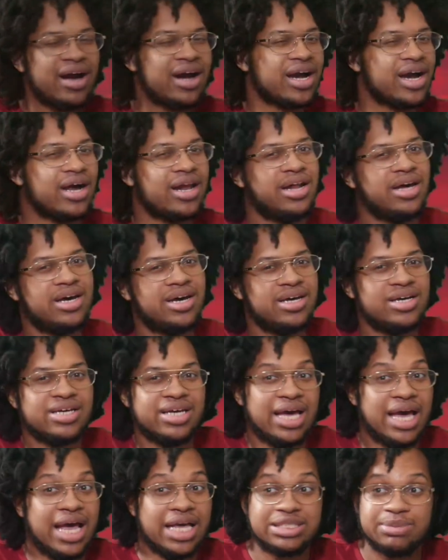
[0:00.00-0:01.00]
gonna,
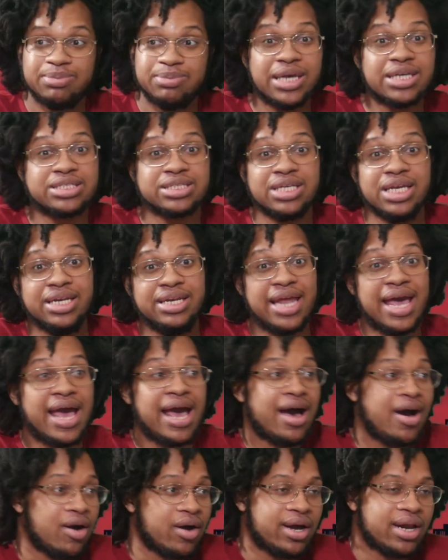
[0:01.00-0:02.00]
especially
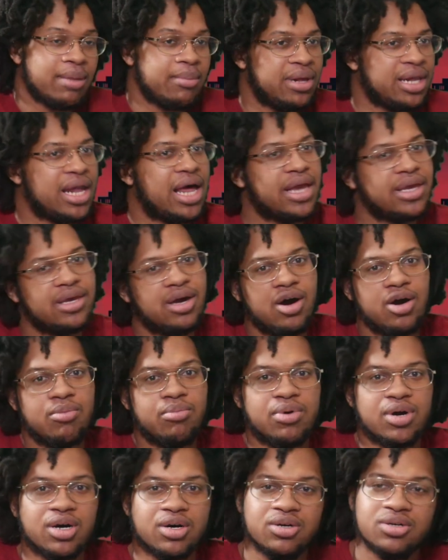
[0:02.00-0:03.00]
now, gonna be like, yo,
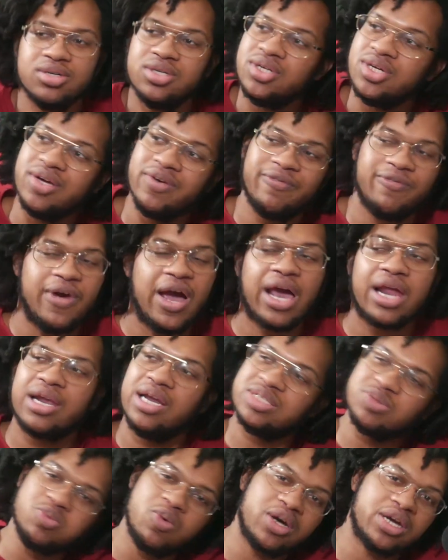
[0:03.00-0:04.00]
bro, Frank,
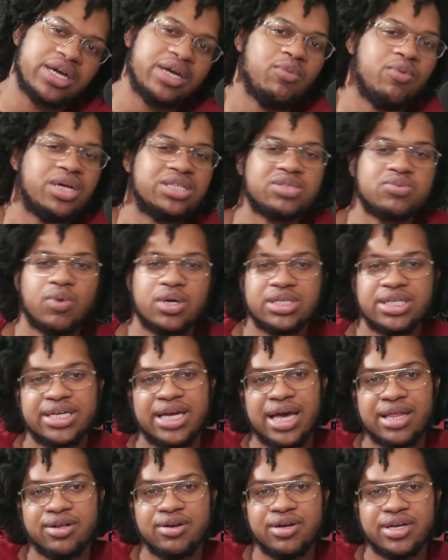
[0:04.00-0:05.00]
let's work
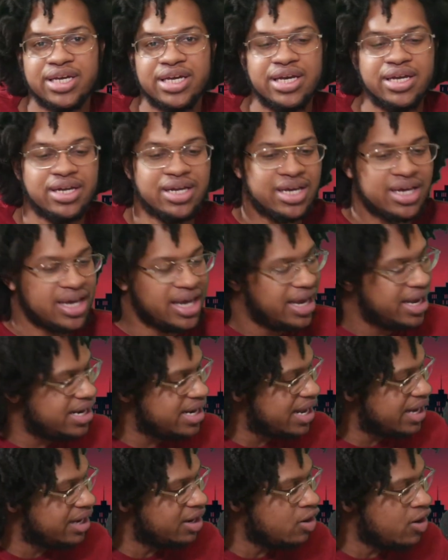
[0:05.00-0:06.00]
together again. And
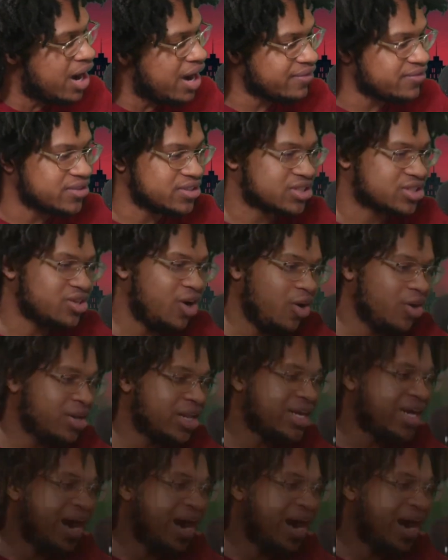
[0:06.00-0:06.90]
they go after Scully? I